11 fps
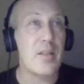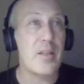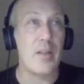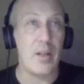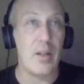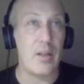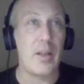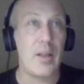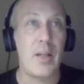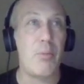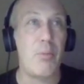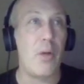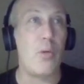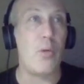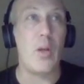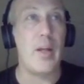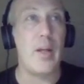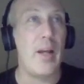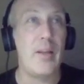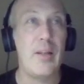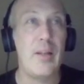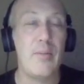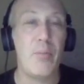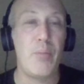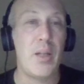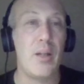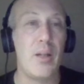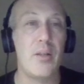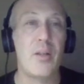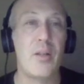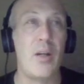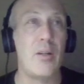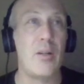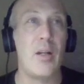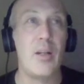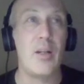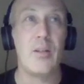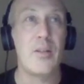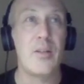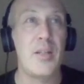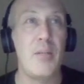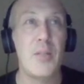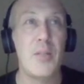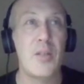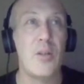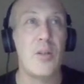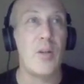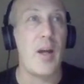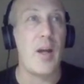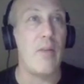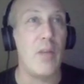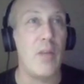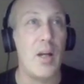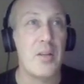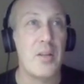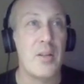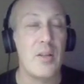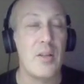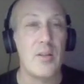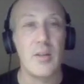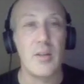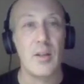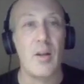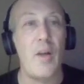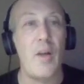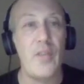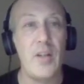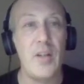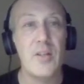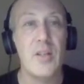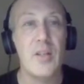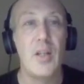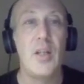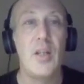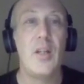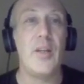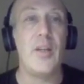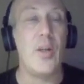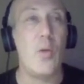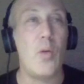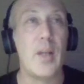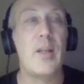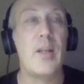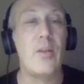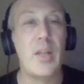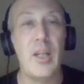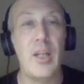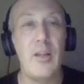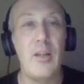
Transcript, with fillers: Uh, they keep on rolling Elliott because Carter Hart seems to have lost his uh, confidence, and they don't want to kill the kid.